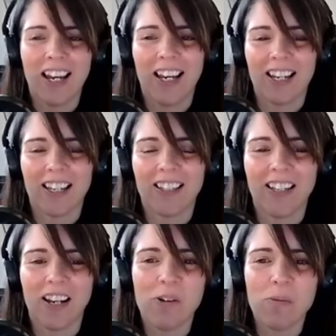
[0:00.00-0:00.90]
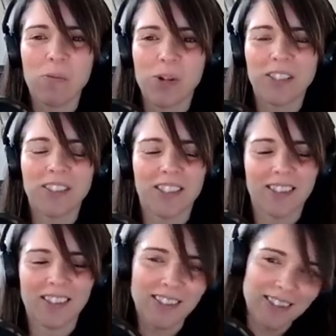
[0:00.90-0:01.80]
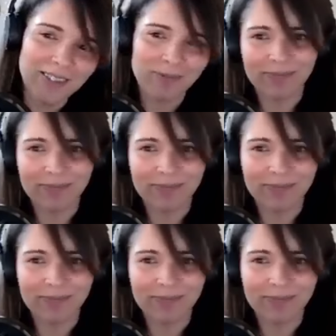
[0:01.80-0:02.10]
And I hope once this